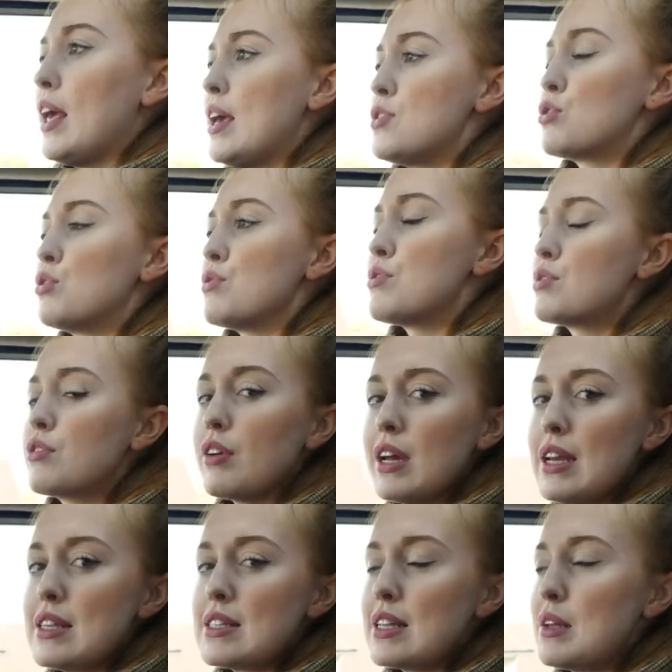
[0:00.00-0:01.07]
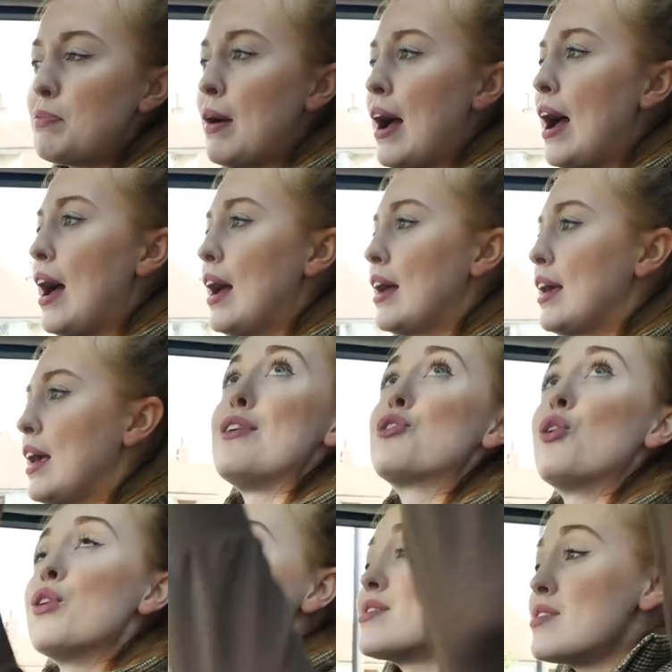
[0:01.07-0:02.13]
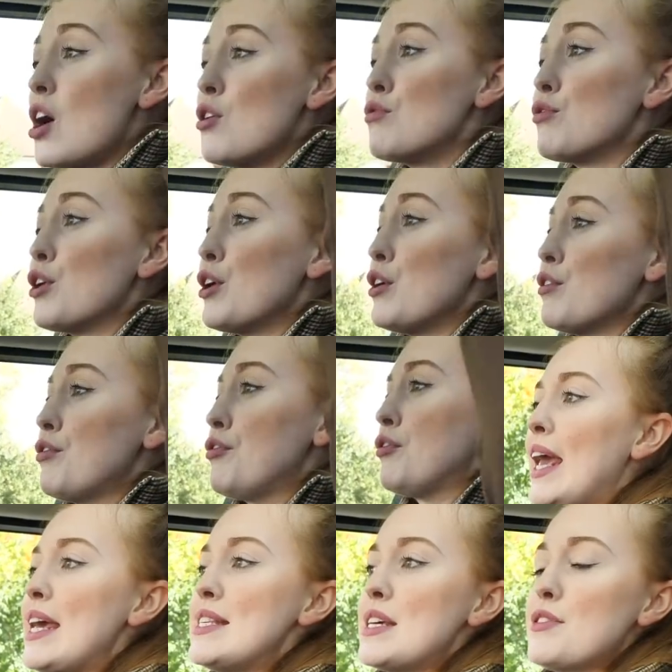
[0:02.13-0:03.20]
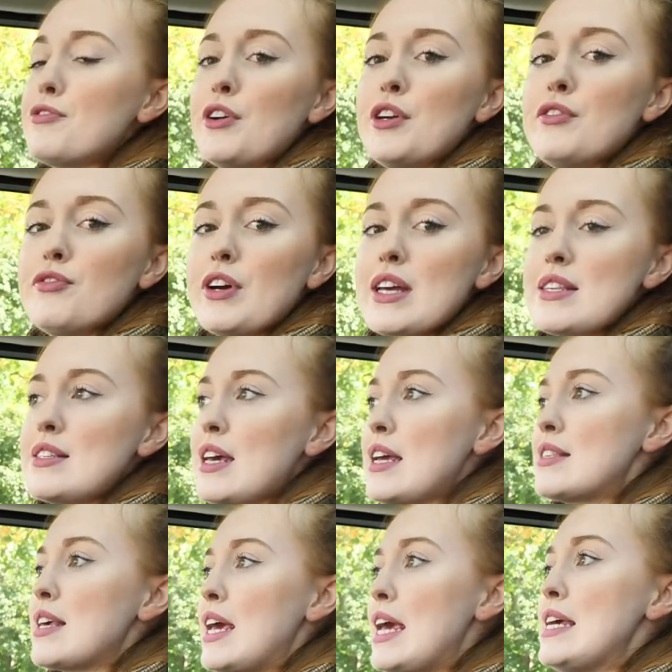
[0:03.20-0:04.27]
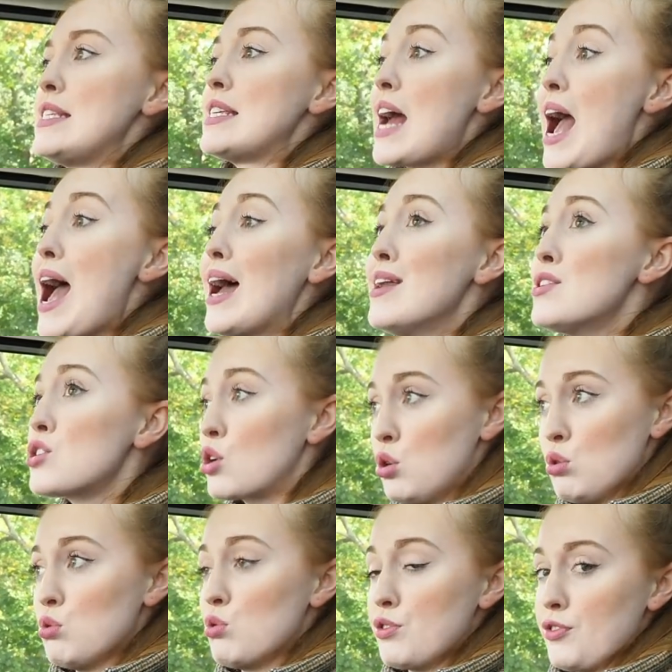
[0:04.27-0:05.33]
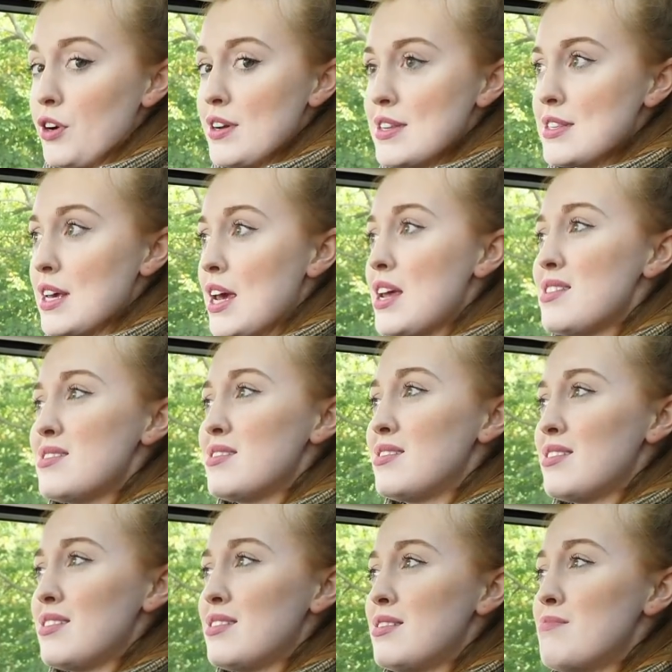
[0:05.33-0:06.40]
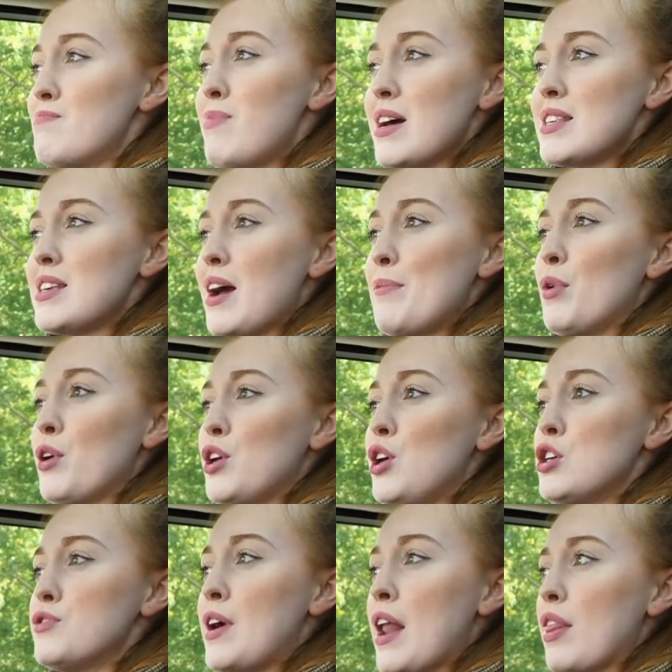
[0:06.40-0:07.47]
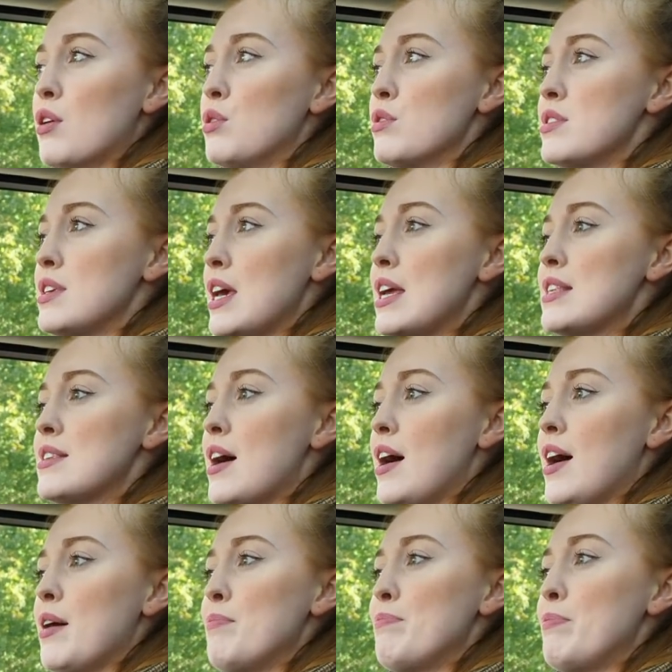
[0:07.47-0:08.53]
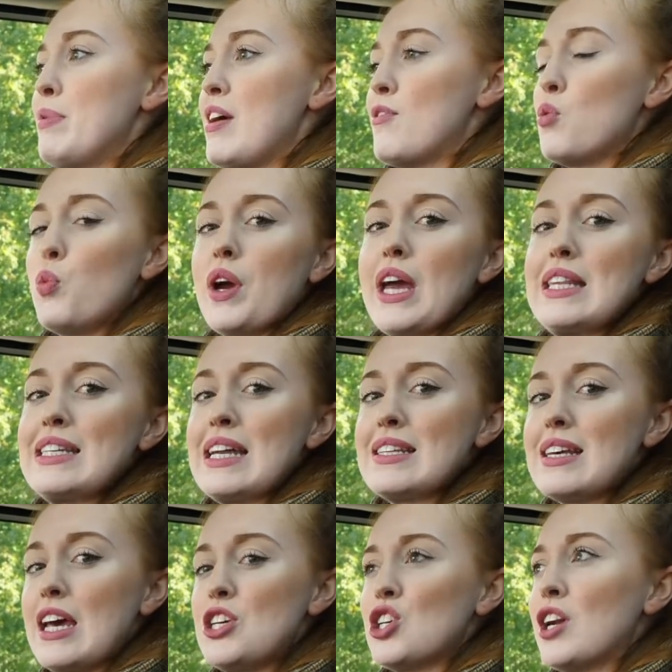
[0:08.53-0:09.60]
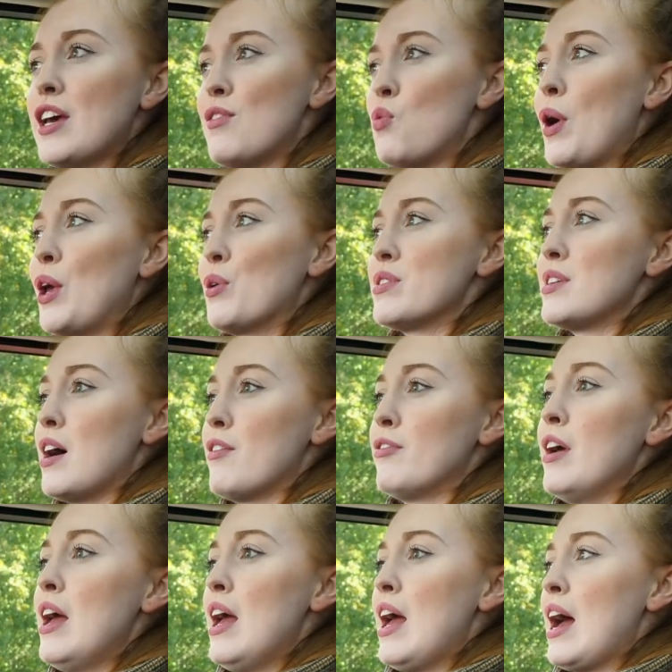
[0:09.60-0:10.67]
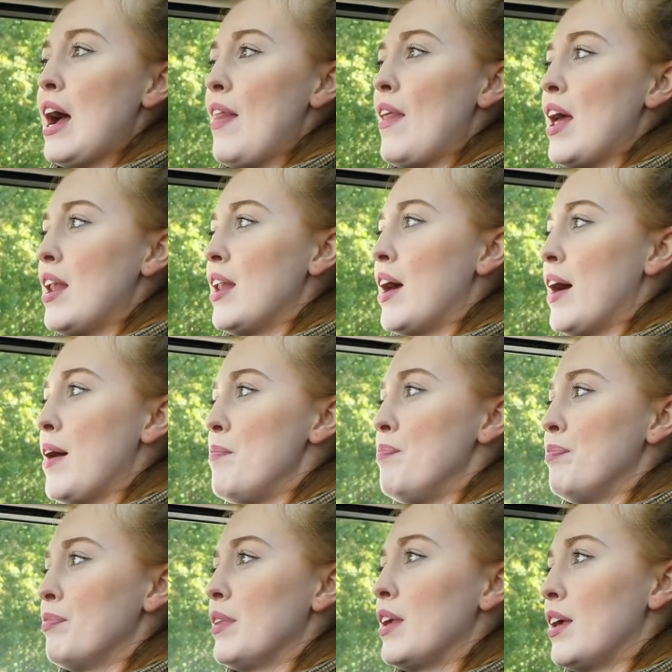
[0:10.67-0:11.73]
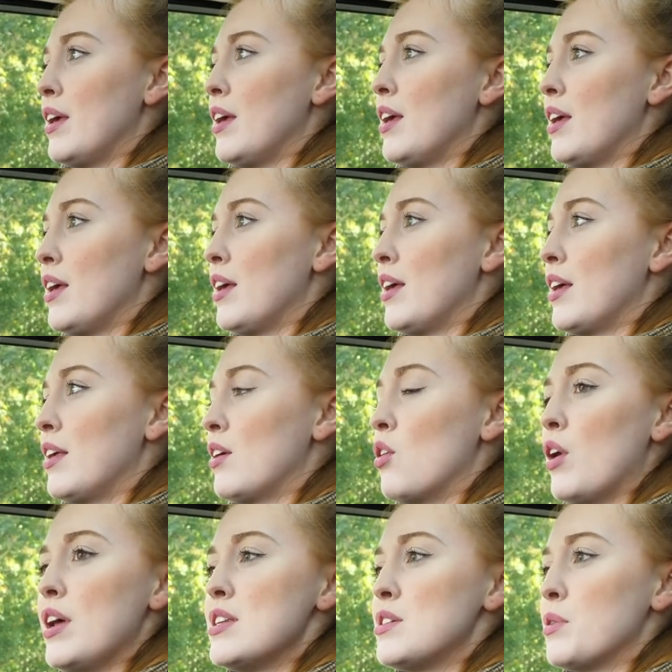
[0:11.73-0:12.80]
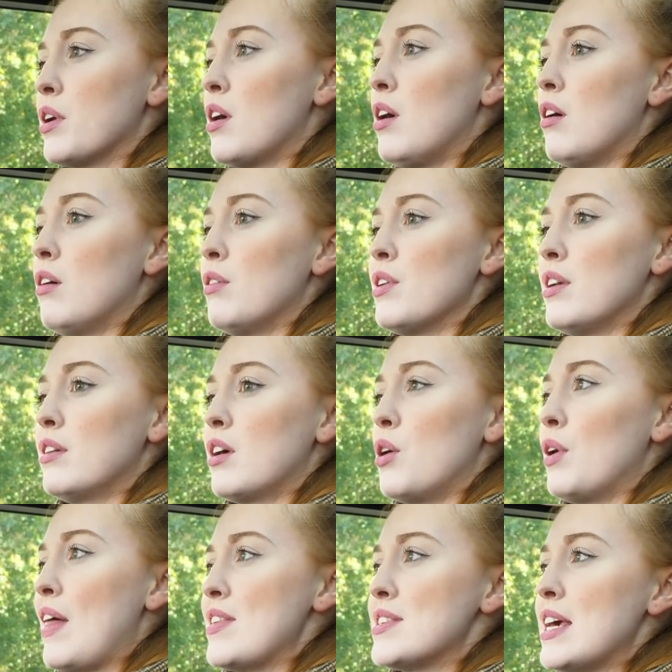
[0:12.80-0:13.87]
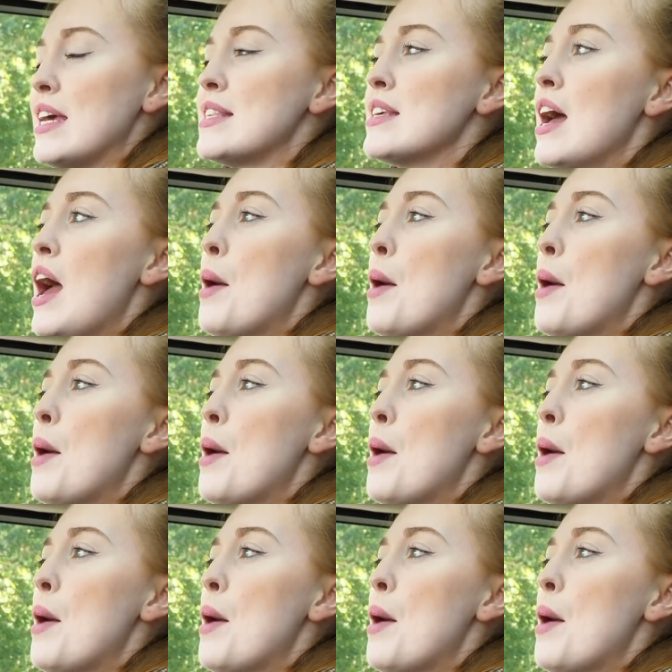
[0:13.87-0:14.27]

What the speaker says: It's got screens in the back, it's got a sunroof, heated front and rear seats, heated and cooled front seats. Must say I'm not a huge fan of the cooled seats. Bit of a weird sensation, like you wet yourself and then got into a car on cold leather seats,